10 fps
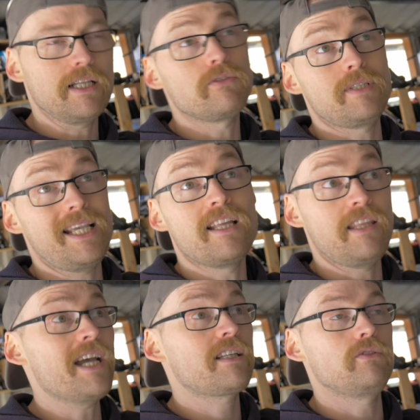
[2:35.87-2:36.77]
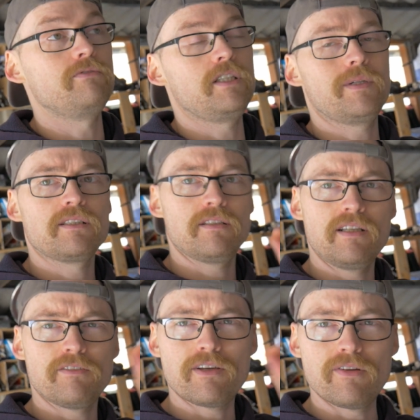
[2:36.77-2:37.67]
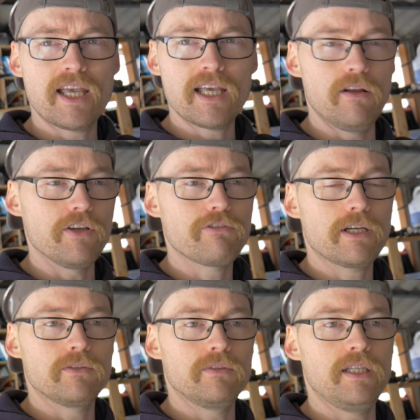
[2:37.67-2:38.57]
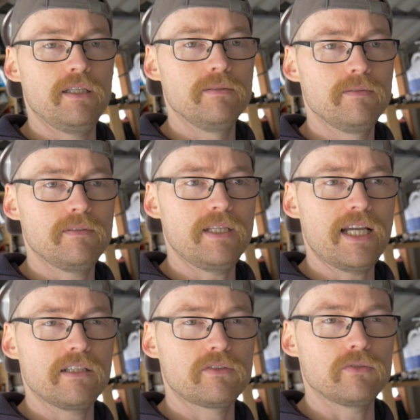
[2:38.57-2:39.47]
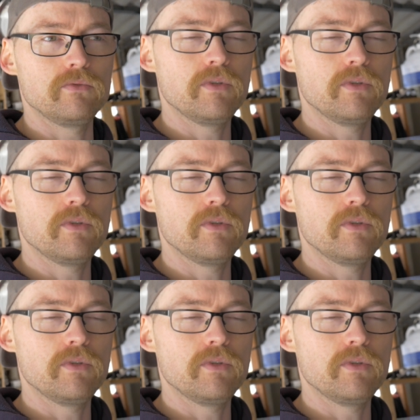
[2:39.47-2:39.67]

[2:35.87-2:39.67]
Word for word: This was the, the axle video actually. I think I found a hairline crack on the the axle.